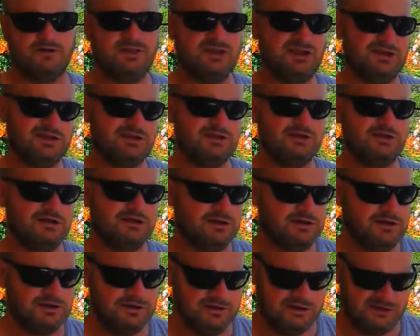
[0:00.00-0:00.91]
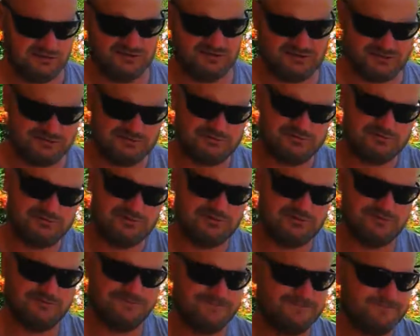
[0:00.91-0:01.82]
Is it
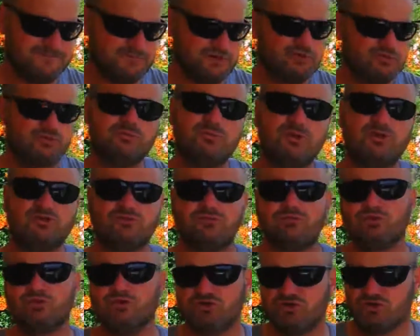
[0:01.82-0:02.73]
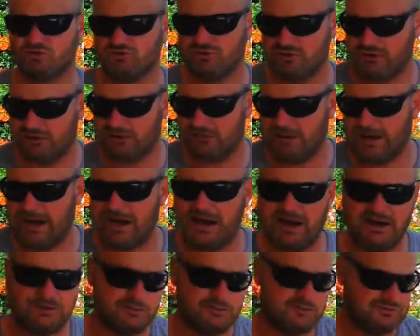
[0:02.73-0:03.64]
too much moisture on the
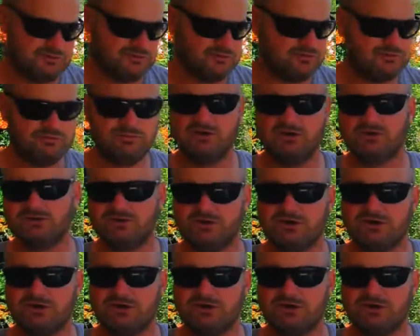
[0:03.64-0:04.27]
bottom? Is it too much?